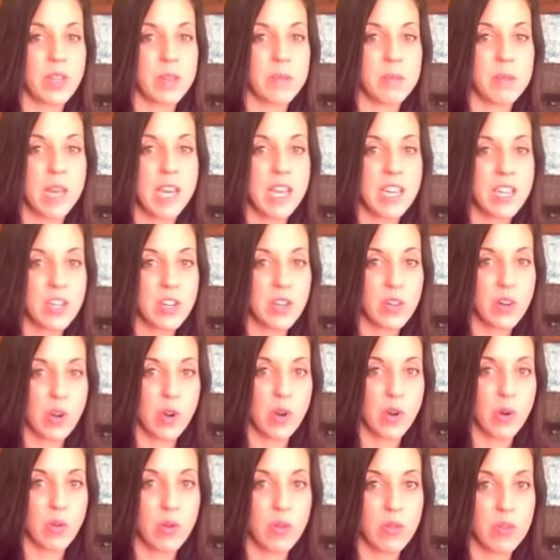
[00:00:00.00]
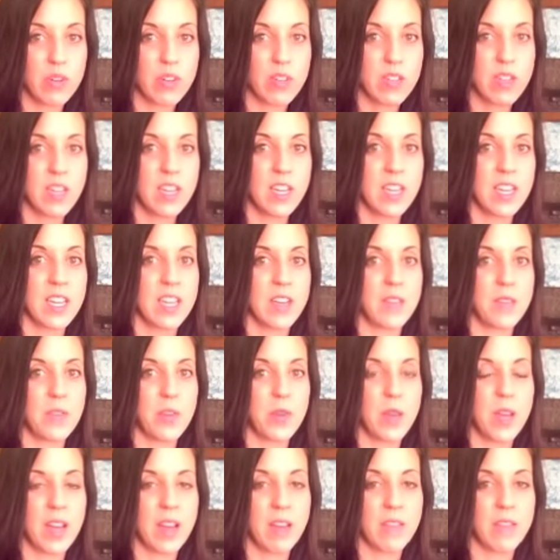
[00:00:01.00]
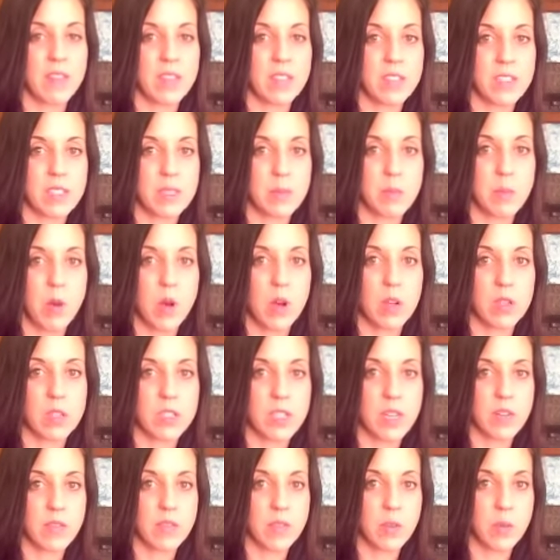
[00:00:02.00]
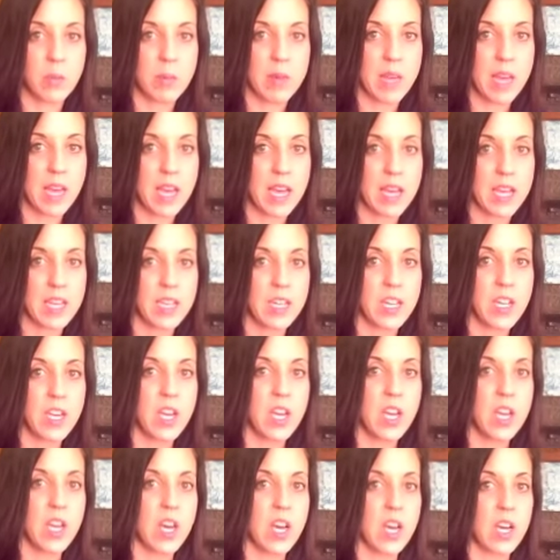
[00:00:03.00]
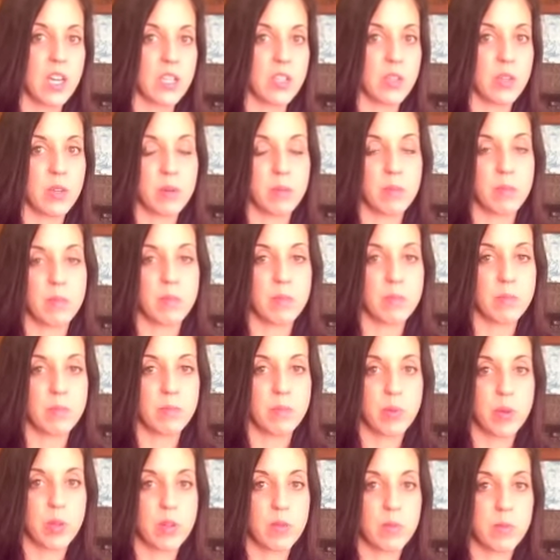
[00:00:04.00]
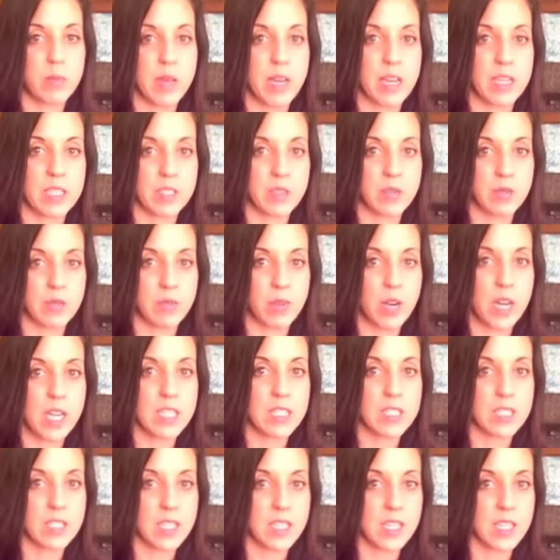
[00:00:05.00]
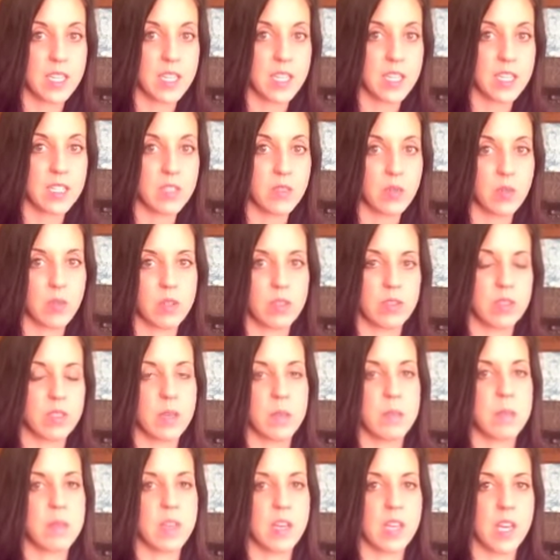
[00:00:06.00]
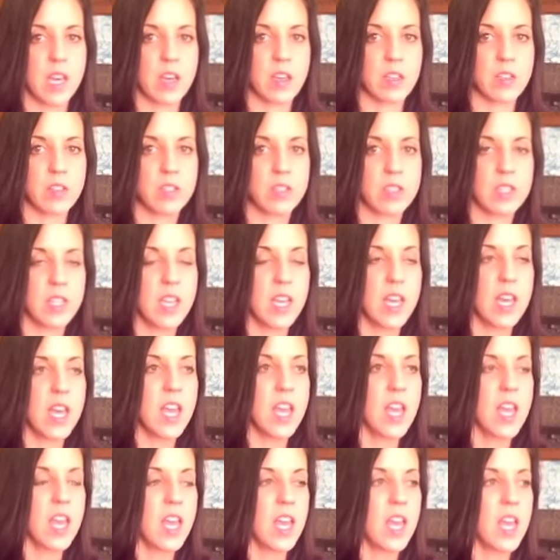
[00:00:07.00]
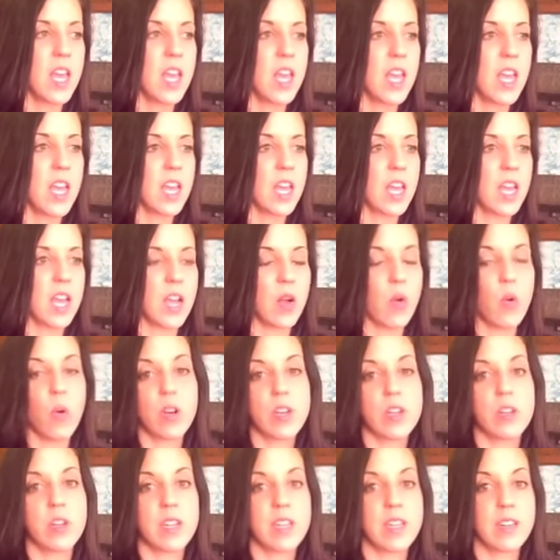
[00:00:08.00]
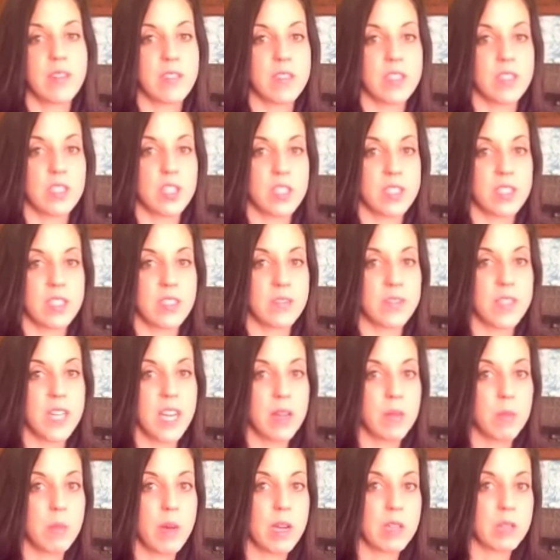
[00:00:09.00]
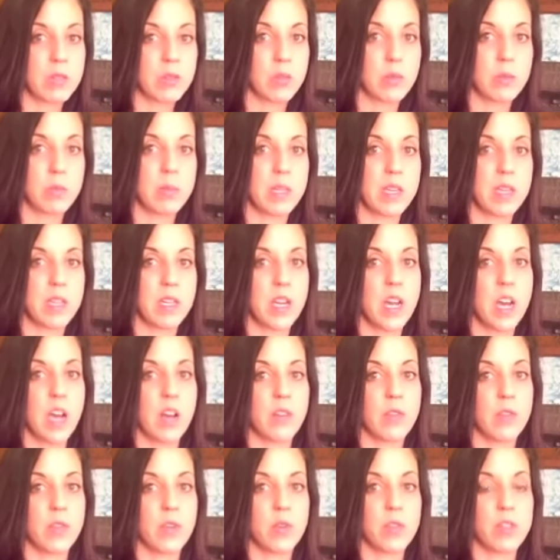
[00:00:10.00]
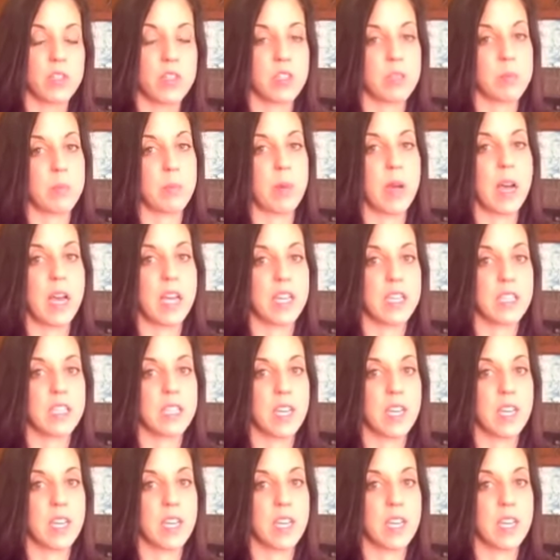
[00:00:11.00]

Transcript: can make your own. If you have a small duffel bag, you can put bags of rice in it or something else. Or you can even just, if 10 pounds would be enough, you could just buy a